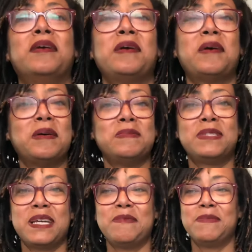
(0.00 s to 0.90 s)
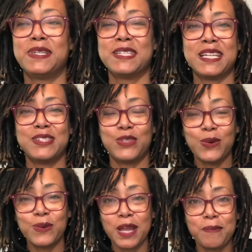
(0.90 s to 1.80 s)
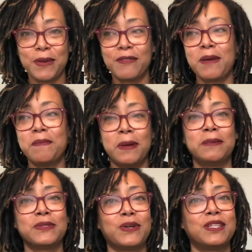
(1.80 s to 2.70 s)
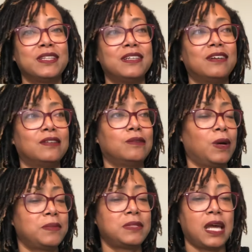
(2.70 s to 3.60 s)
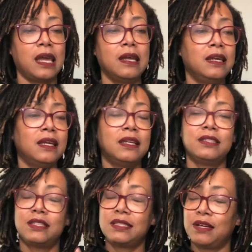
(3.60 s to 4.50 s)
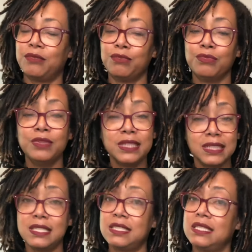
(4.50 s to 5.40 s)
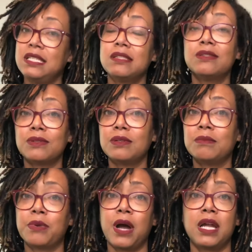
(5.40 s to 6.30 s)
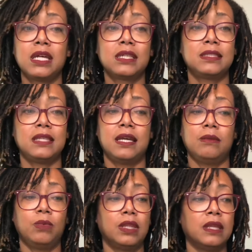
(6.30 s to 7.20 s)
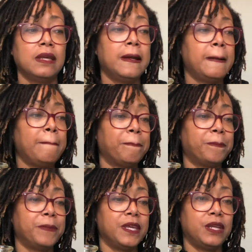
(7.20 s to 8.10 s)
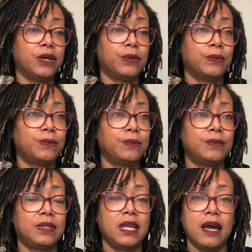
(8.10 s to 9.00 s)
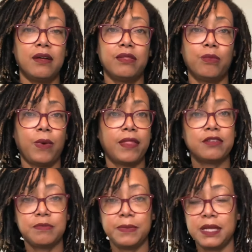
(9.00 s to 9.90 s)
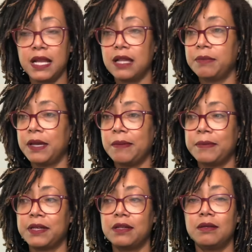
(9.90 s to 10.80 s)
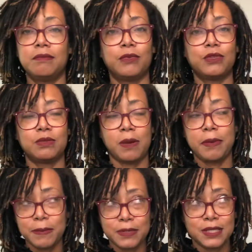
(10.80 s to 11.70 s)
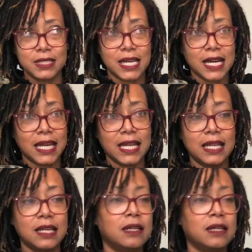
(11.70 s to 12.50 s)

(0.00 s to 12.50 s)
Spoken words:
upset because I don't have my red peppers on the website. It's just a really seasonal product, and with, you know, how the weather's been in Alabama, most of my peppers died.